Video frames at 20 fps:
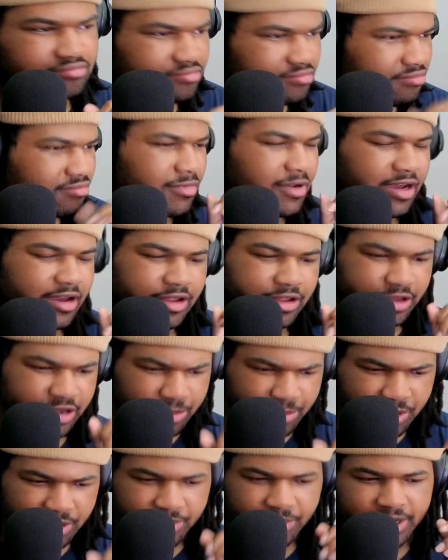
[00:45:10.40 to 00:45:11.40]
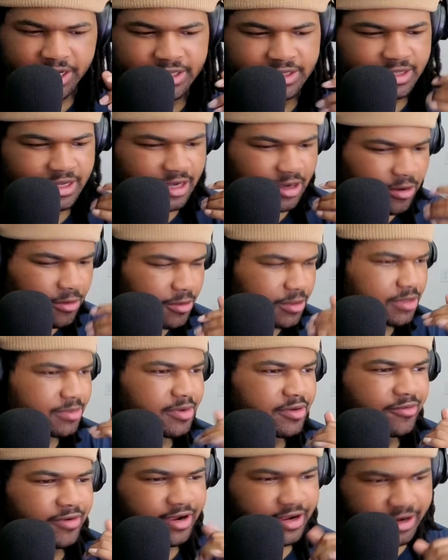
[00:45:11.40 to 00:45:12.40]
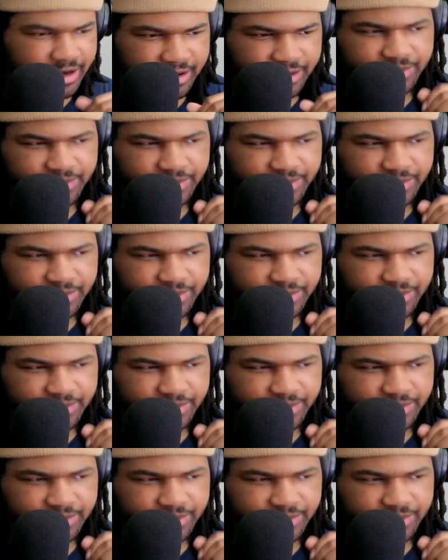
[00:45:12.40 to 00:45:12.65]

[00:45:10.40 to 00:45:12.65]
Like how they're keeping the main thing going with the beat right here.